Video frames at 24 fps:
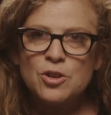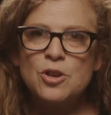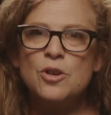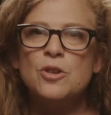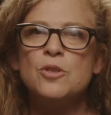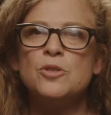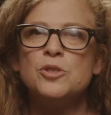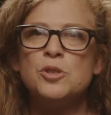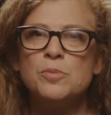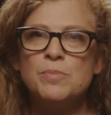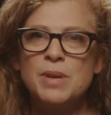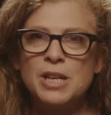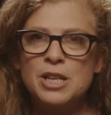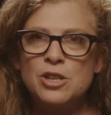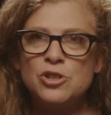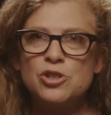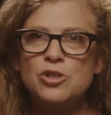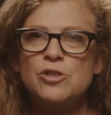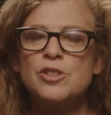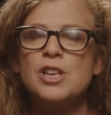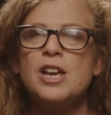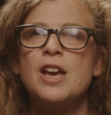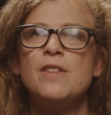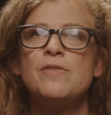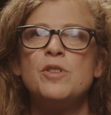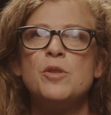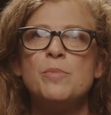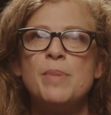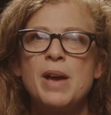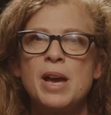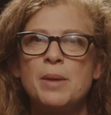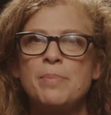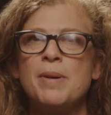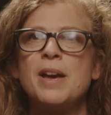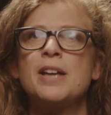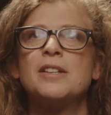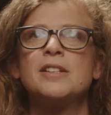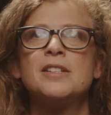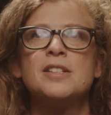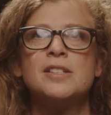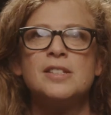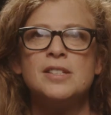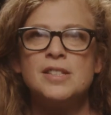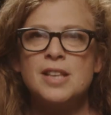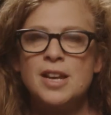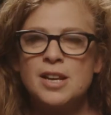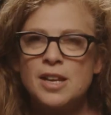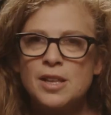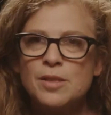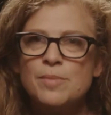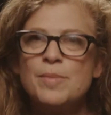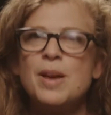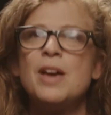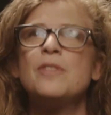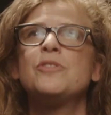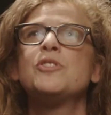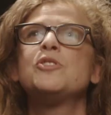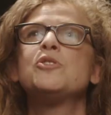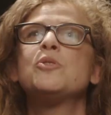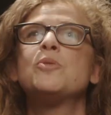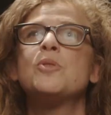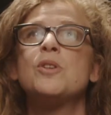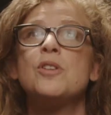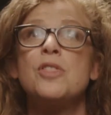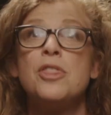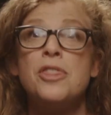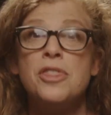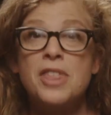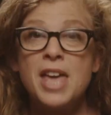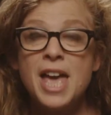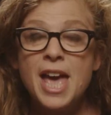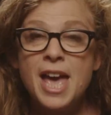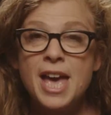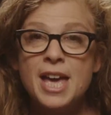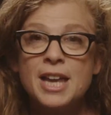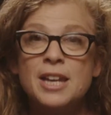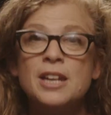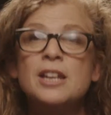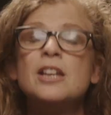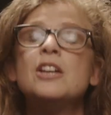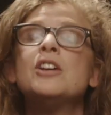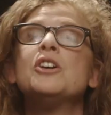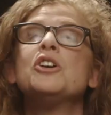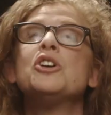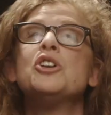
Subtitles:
coats, making sure they have their backpacks, getting them out the door, then